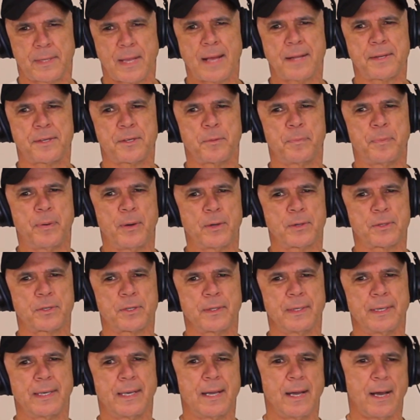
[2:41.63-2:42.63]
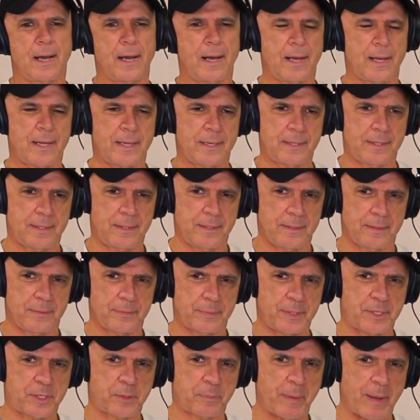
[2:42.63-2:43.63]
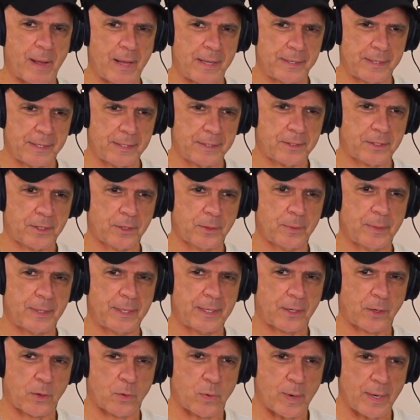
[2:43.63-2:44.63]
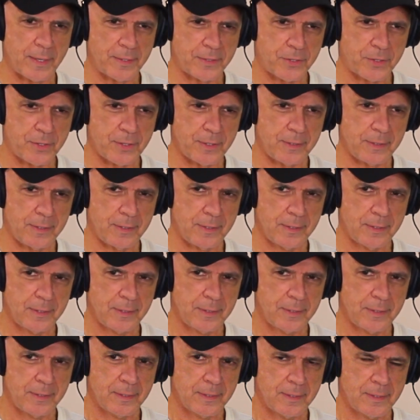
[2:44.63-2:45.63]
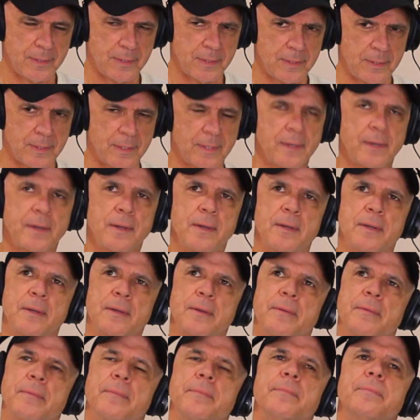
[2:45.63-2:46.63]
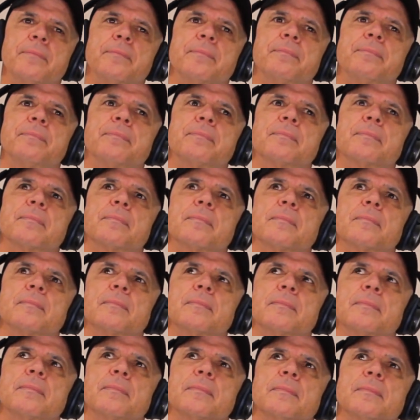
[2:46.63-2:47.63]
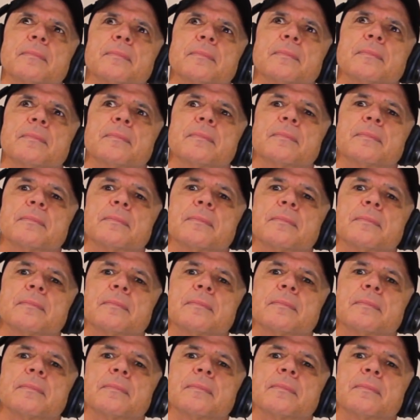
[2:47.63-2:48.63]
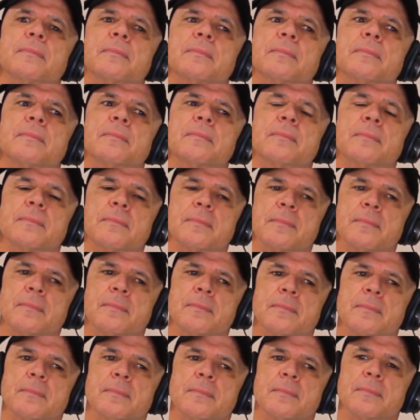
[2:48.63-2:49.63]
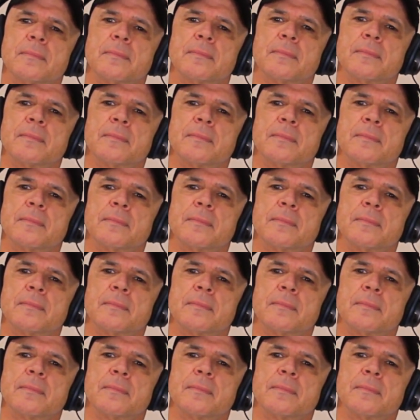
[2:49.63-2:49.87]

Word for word: Is that supposedly God responding to a question? Winter weeping on the city, a wet